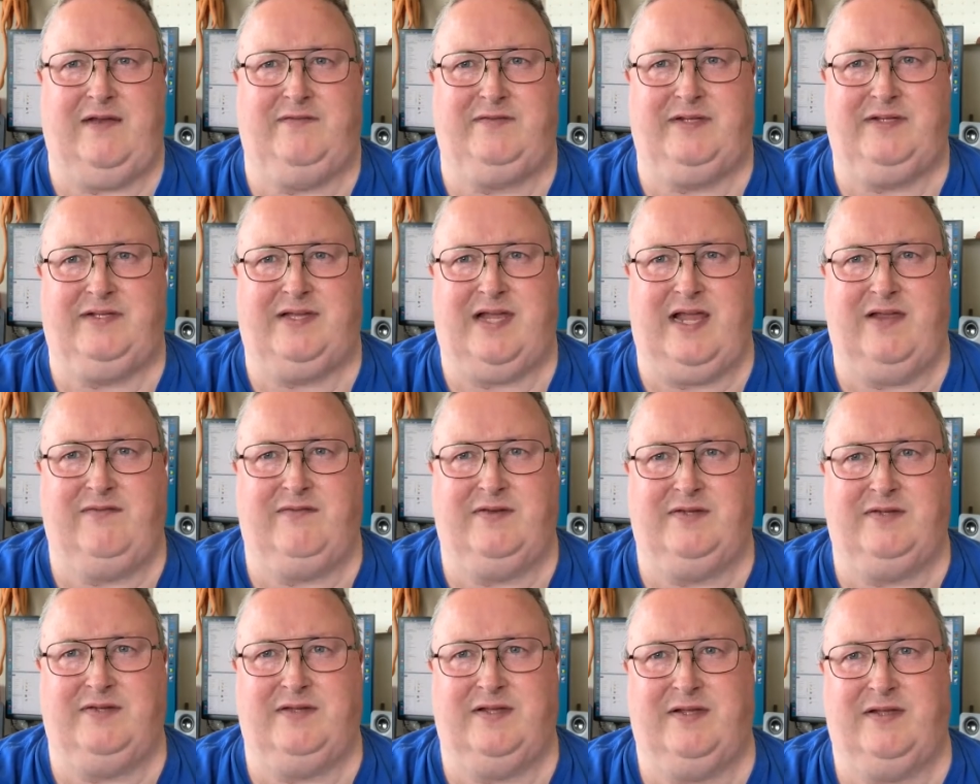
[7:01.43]
to
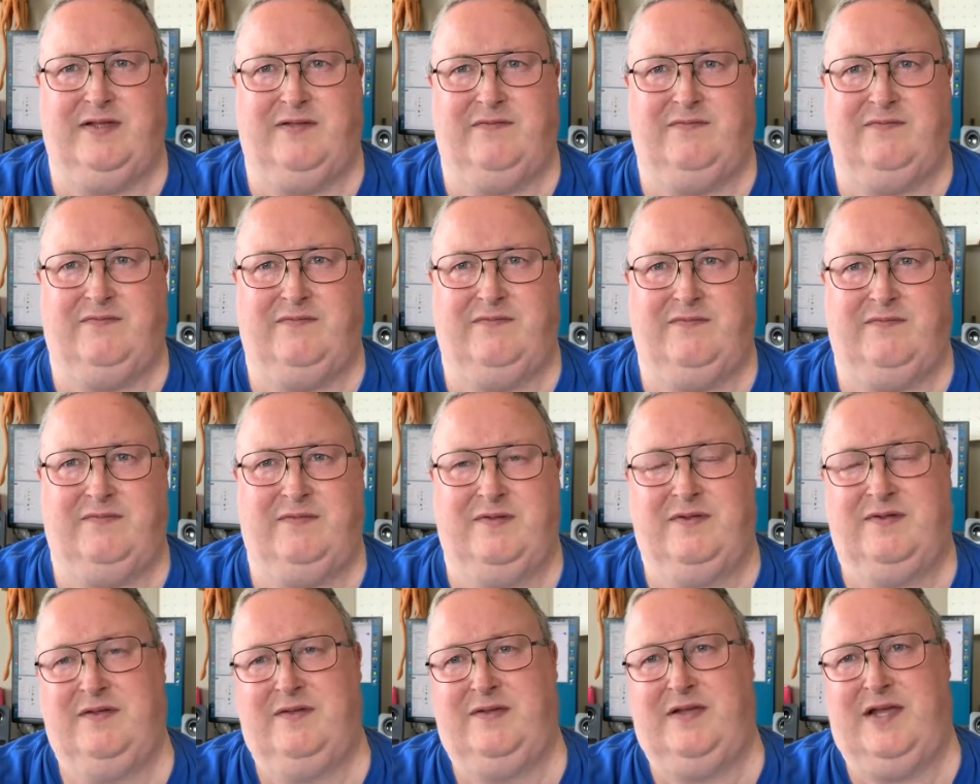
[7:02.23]
David
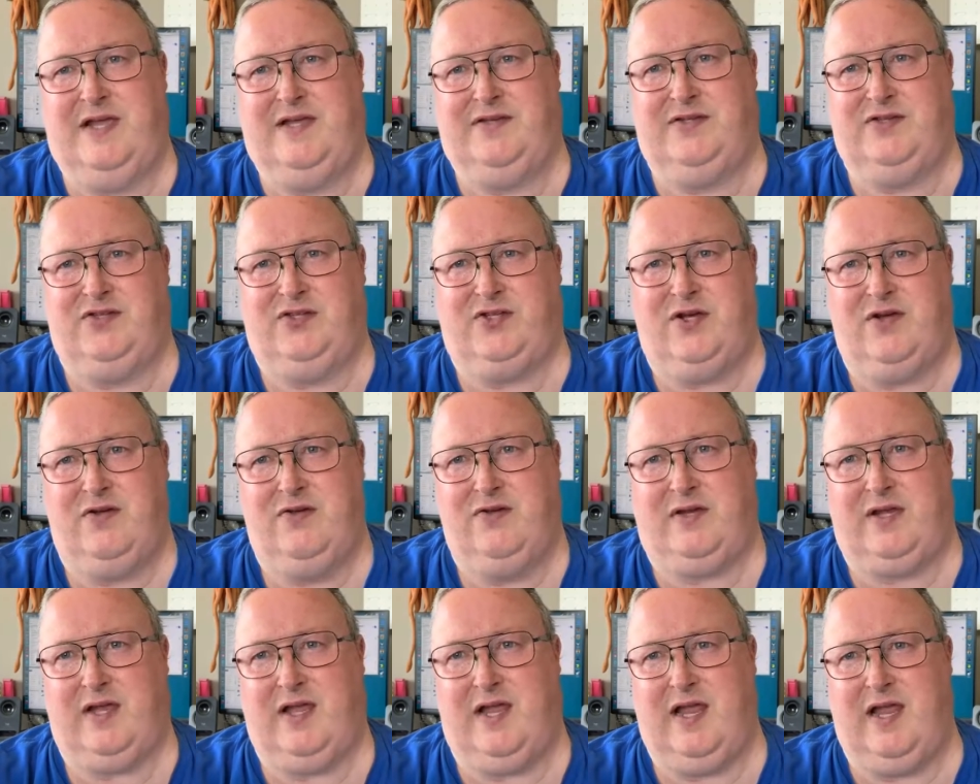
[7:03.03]
as a
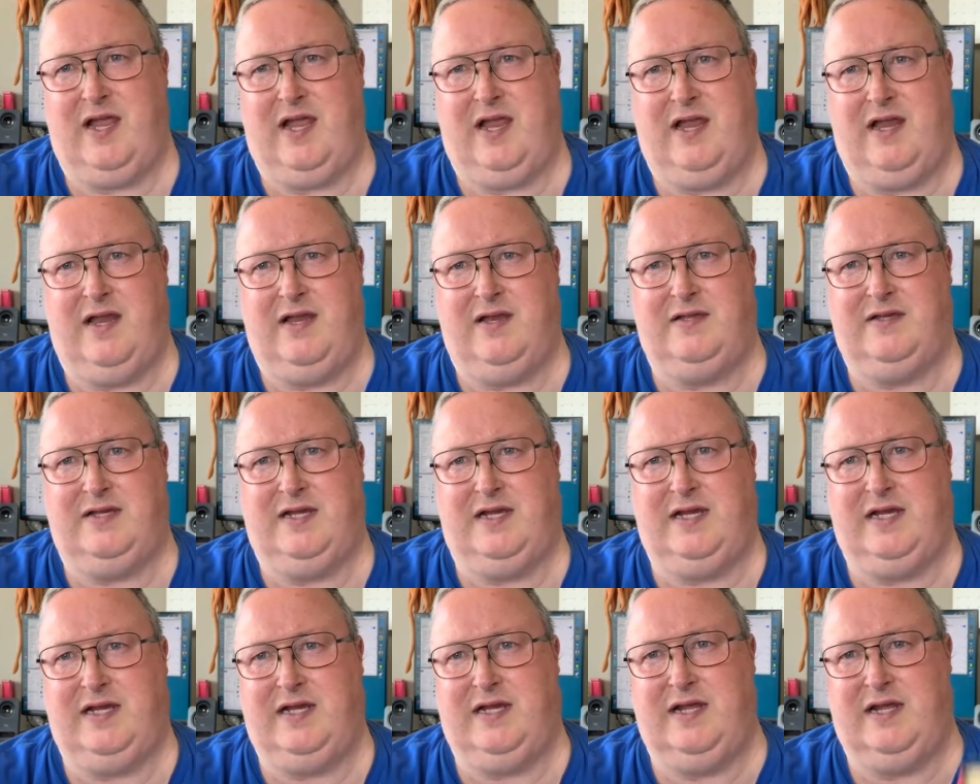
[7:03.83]
joke, and
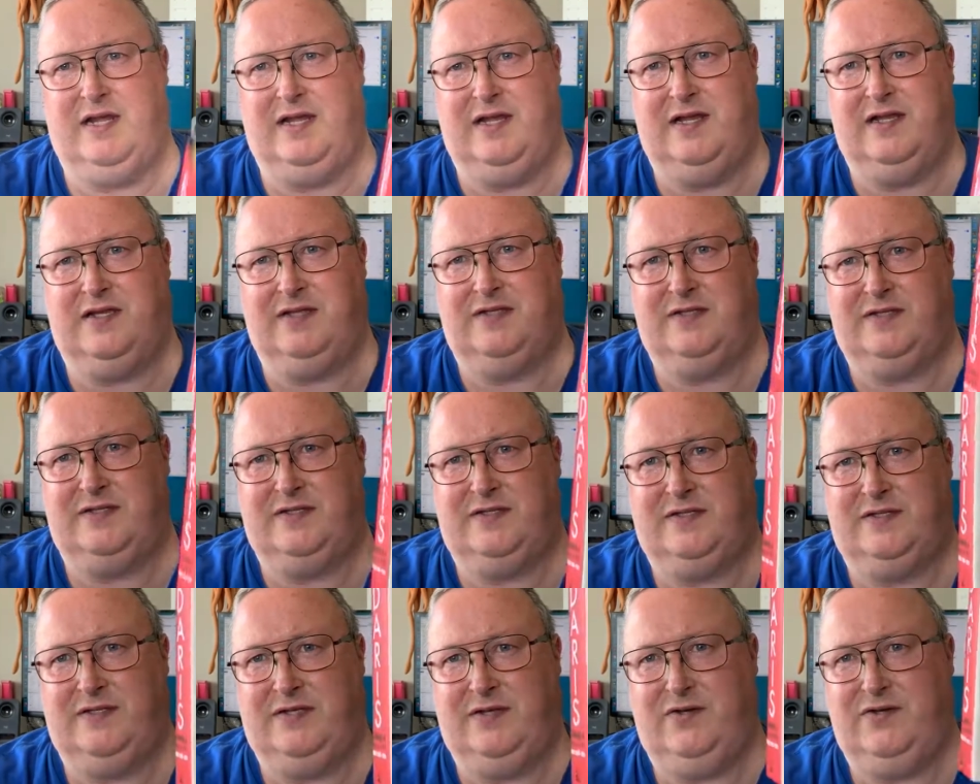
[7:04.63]
he
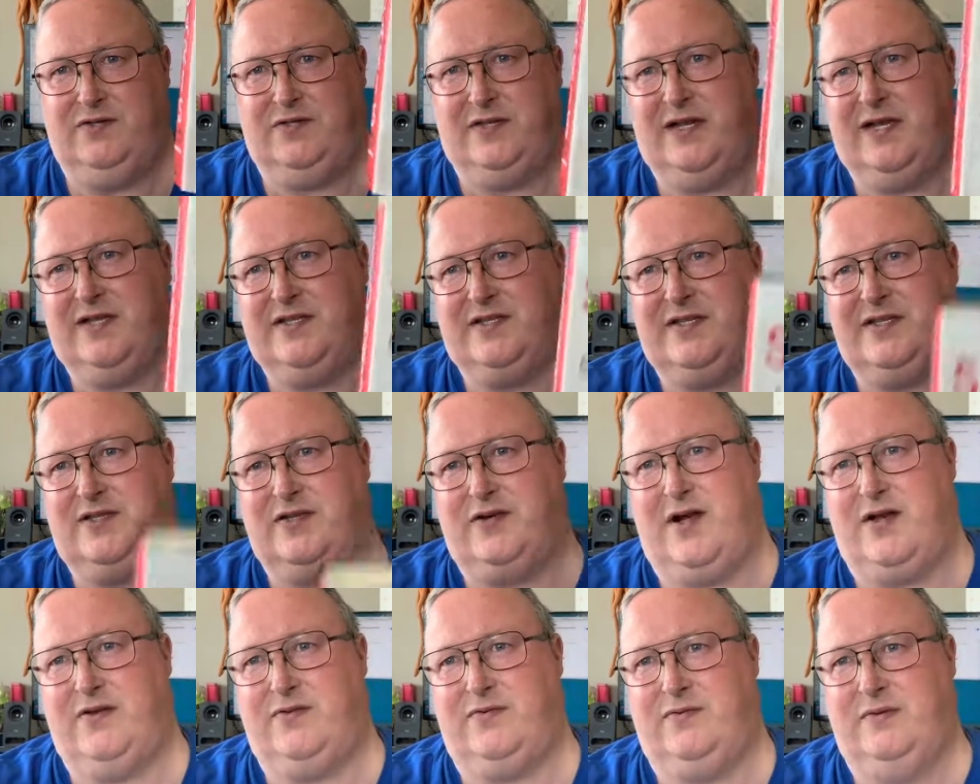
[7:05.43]
has used it as the
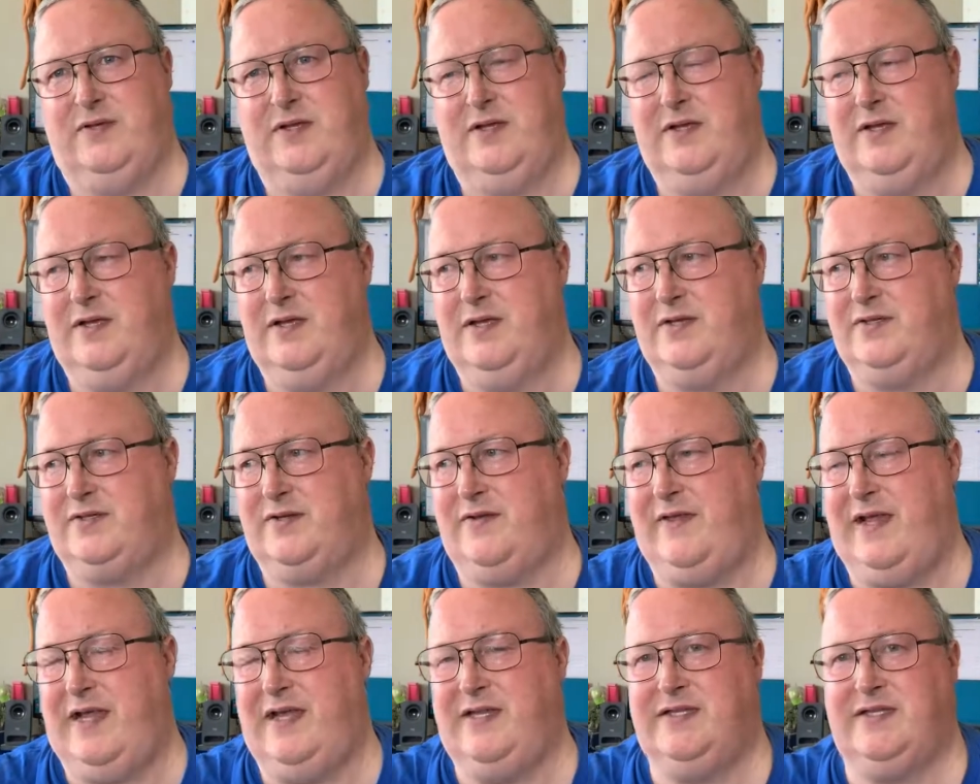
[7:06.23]
title. So
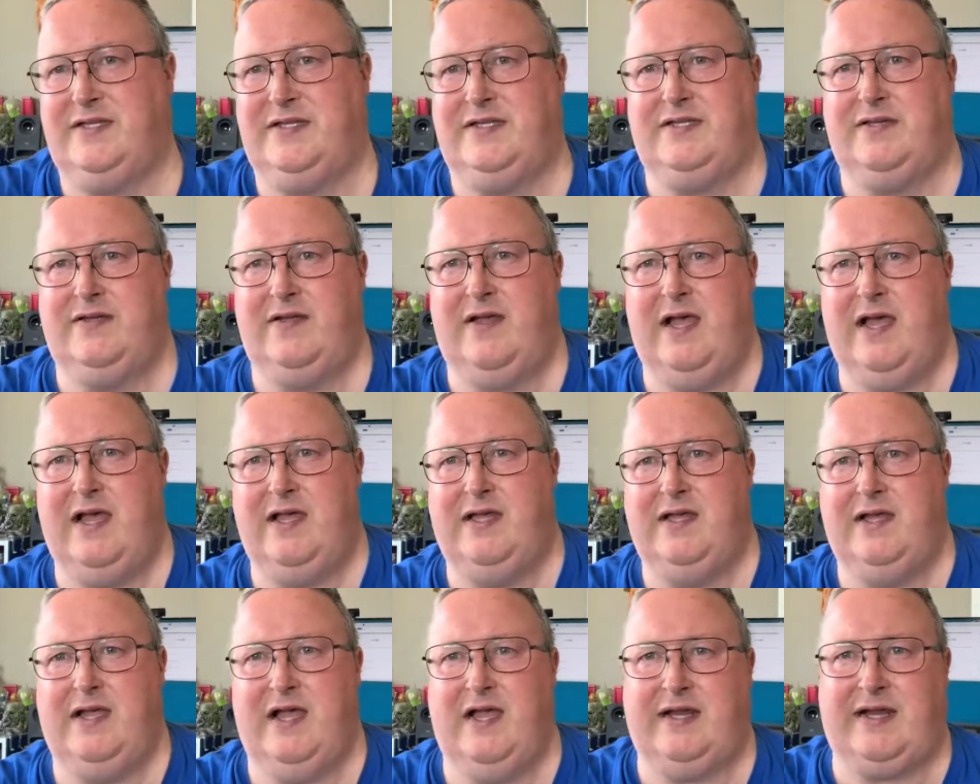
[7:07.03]
that's
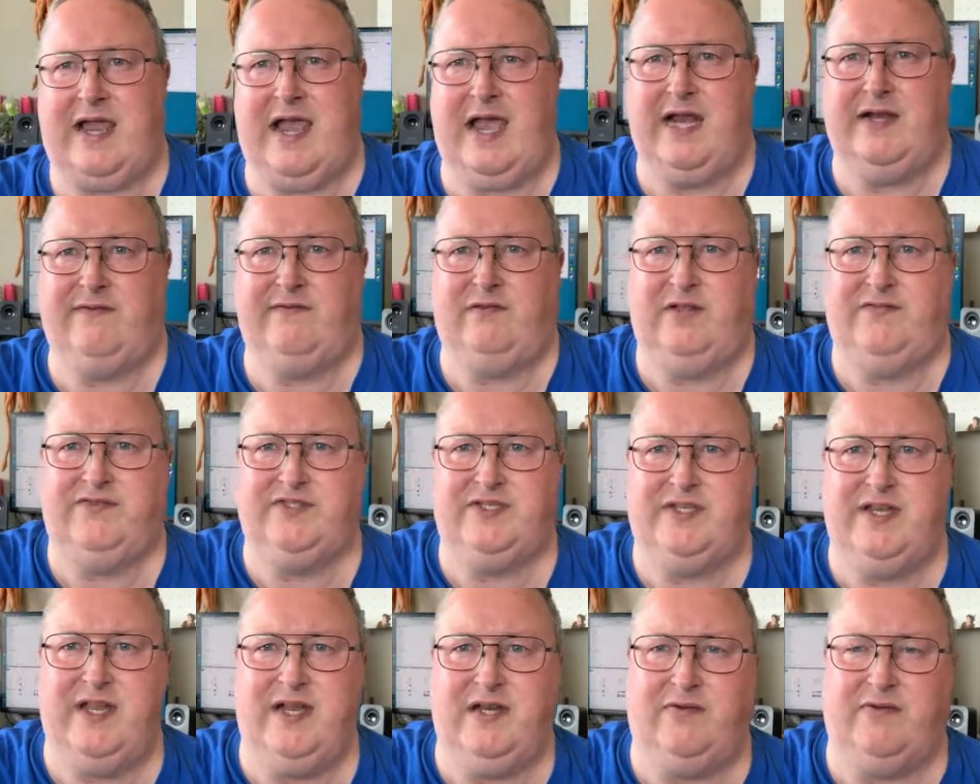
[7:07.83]
A Carnival of
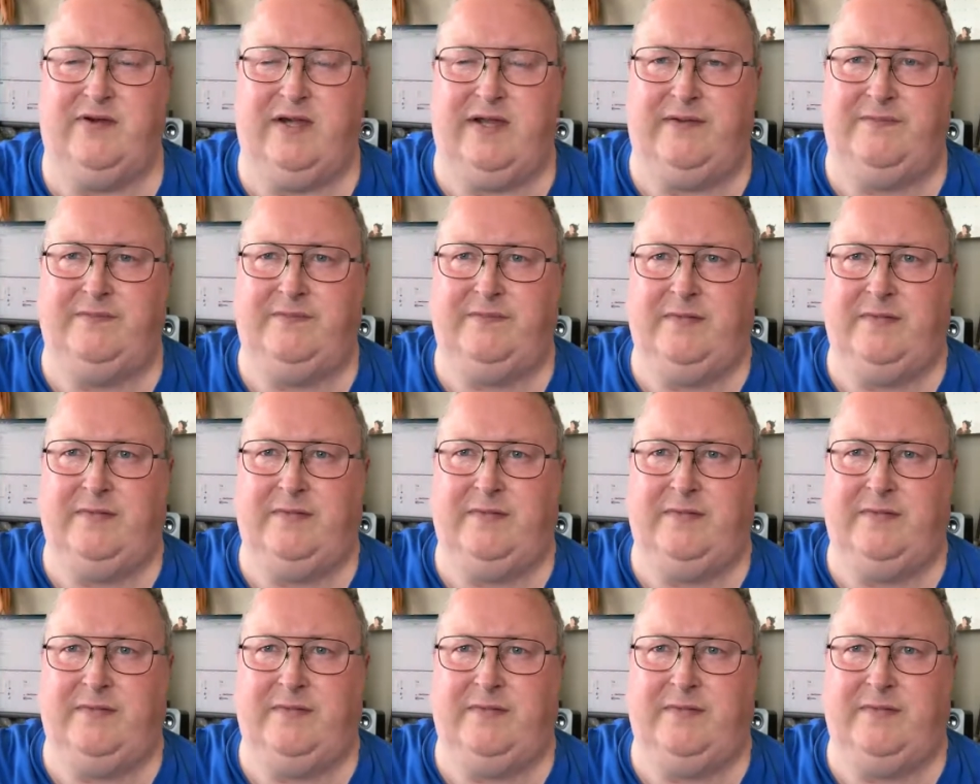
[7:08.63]
Snackery.